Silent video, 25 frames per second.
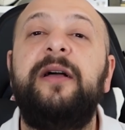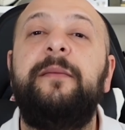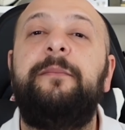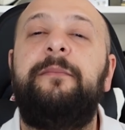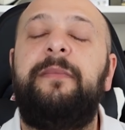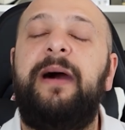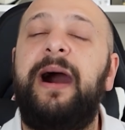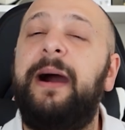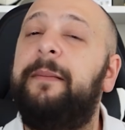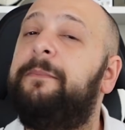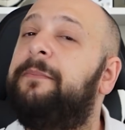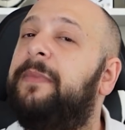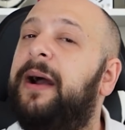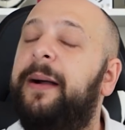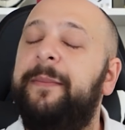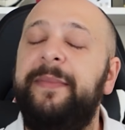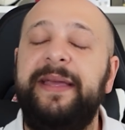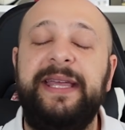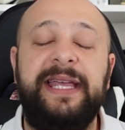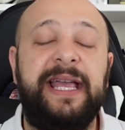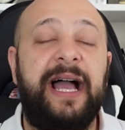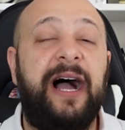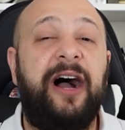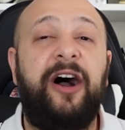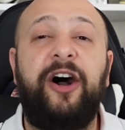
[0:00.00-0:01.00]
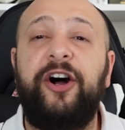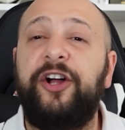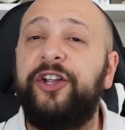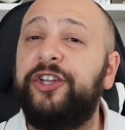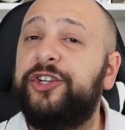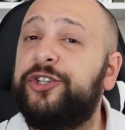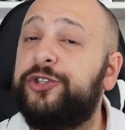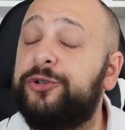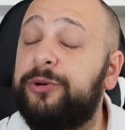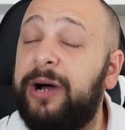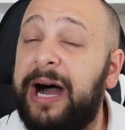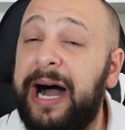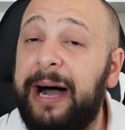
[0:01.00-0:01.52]
Mamma mia, a
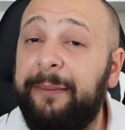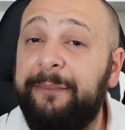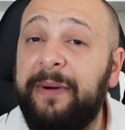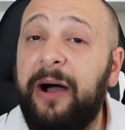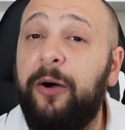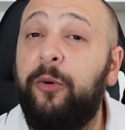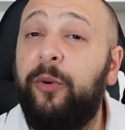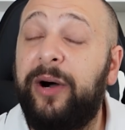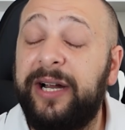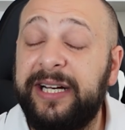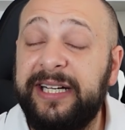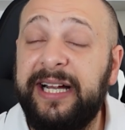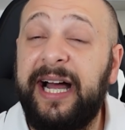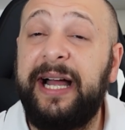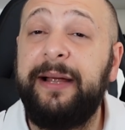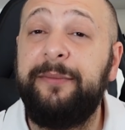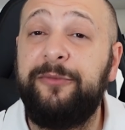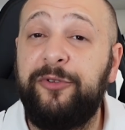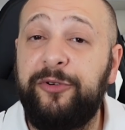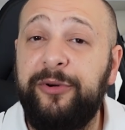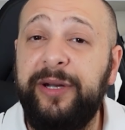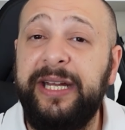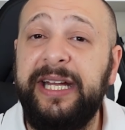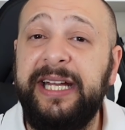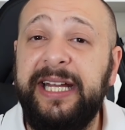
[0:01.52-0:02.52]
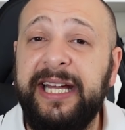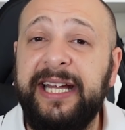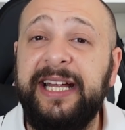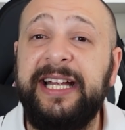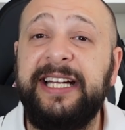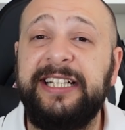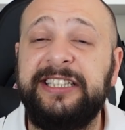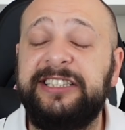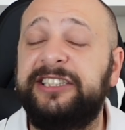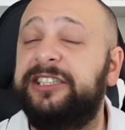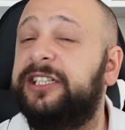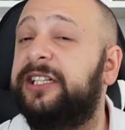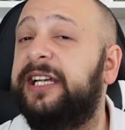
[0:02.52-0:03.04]
drama. What I'm reading
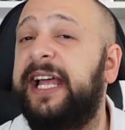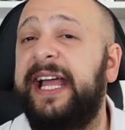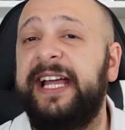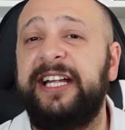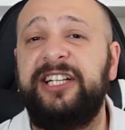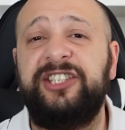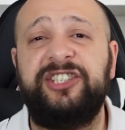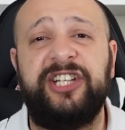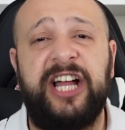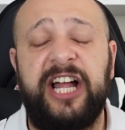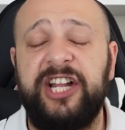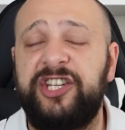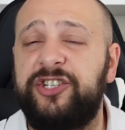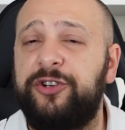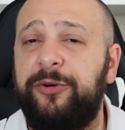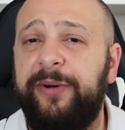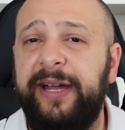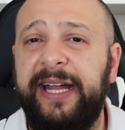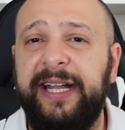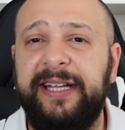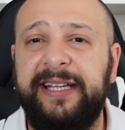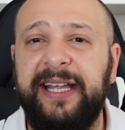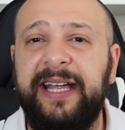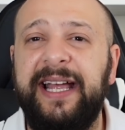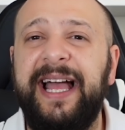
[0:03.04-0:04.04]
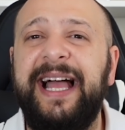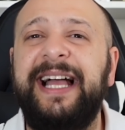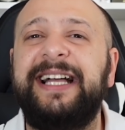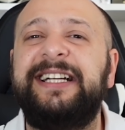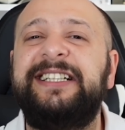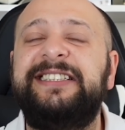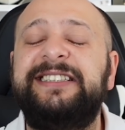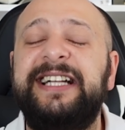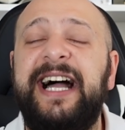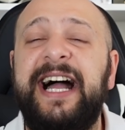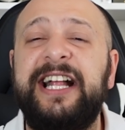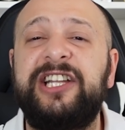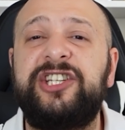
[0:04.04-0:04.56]
is exaggerating.
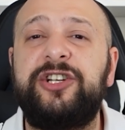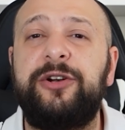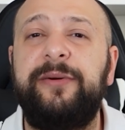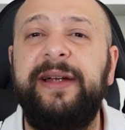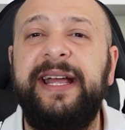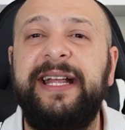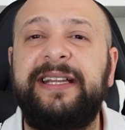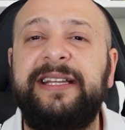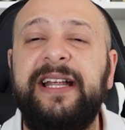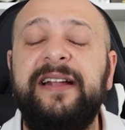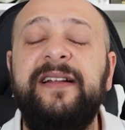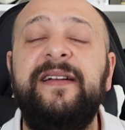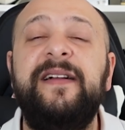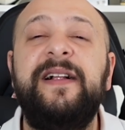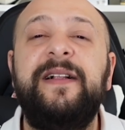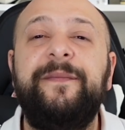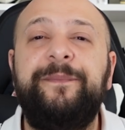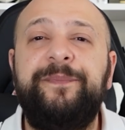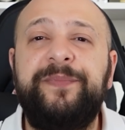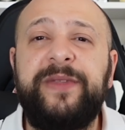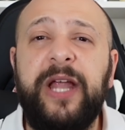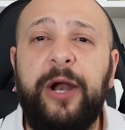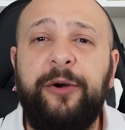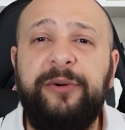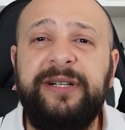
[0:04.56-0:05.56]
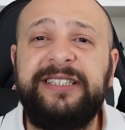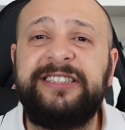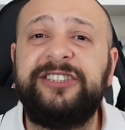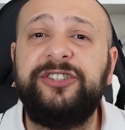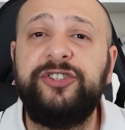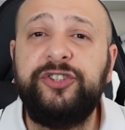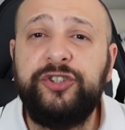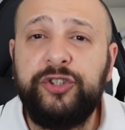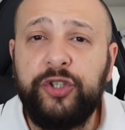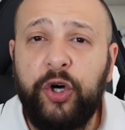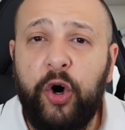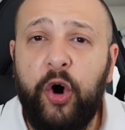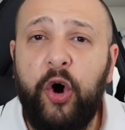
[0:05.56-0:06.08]
Exaggerating, there is
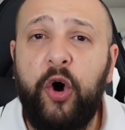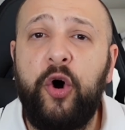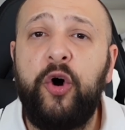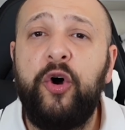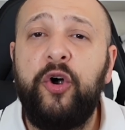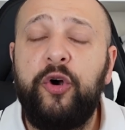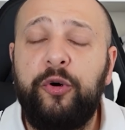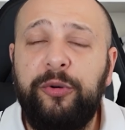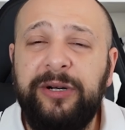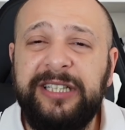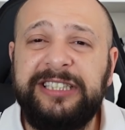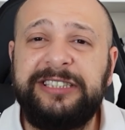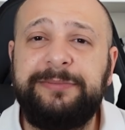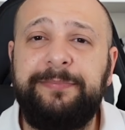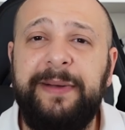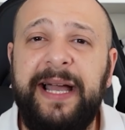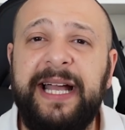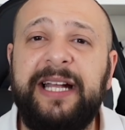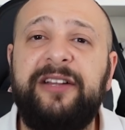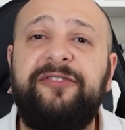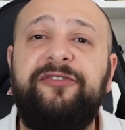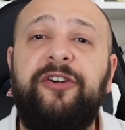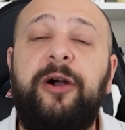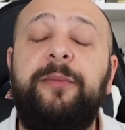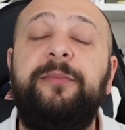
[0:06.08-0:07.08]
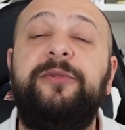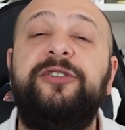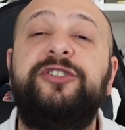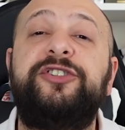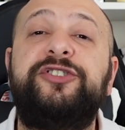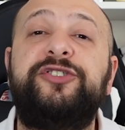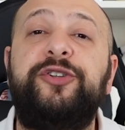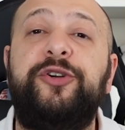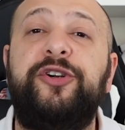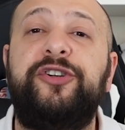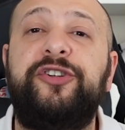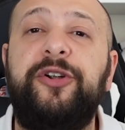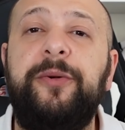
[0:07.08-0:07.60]
no respect from a
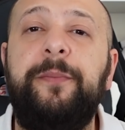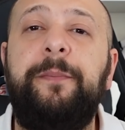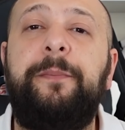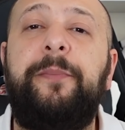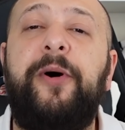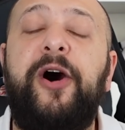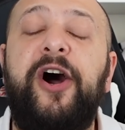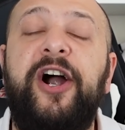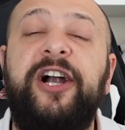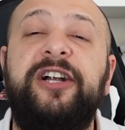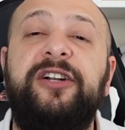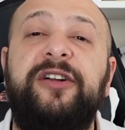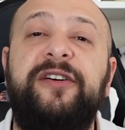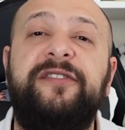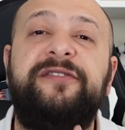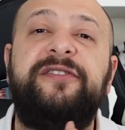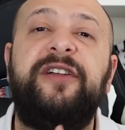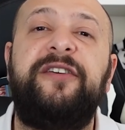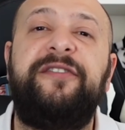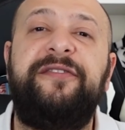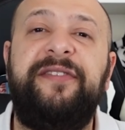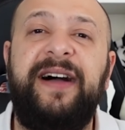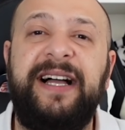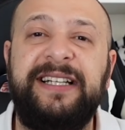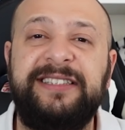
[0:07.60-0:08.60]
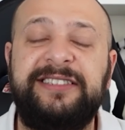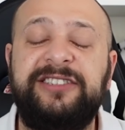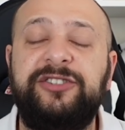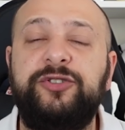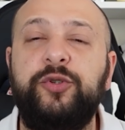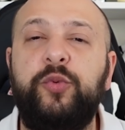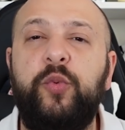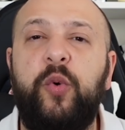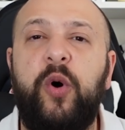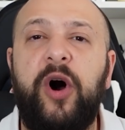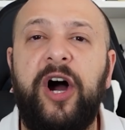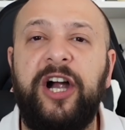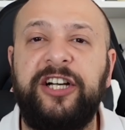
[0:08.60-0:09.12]
certain part of the fans
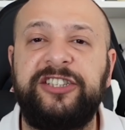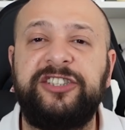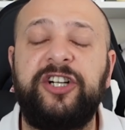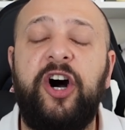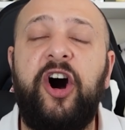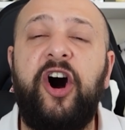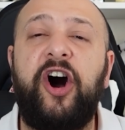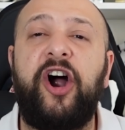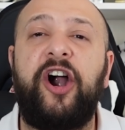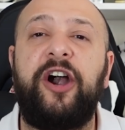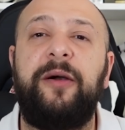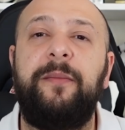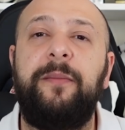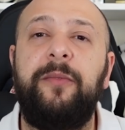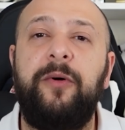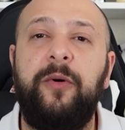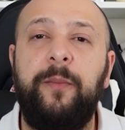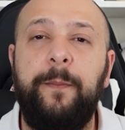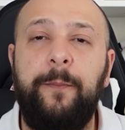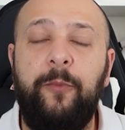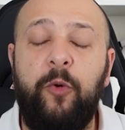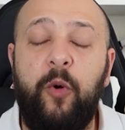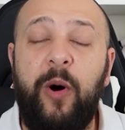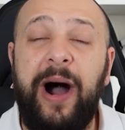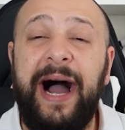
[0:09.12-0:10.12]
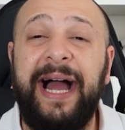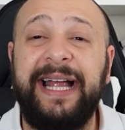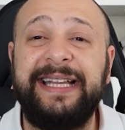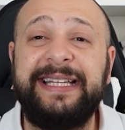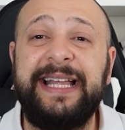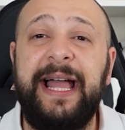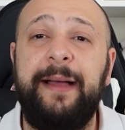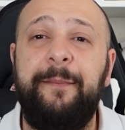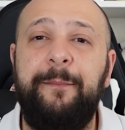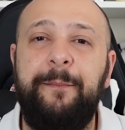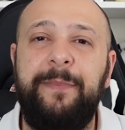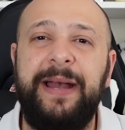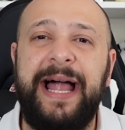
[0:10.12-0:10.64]
towards our white
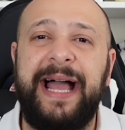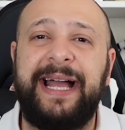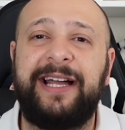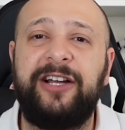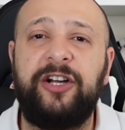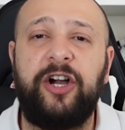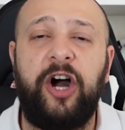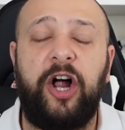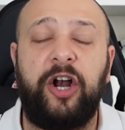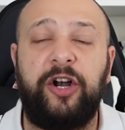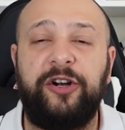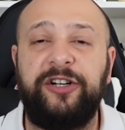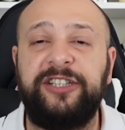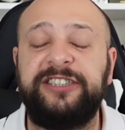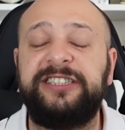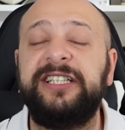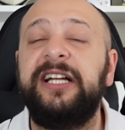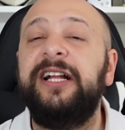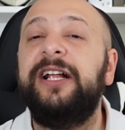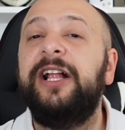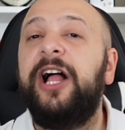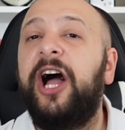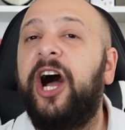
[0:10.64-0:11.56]
and black colors.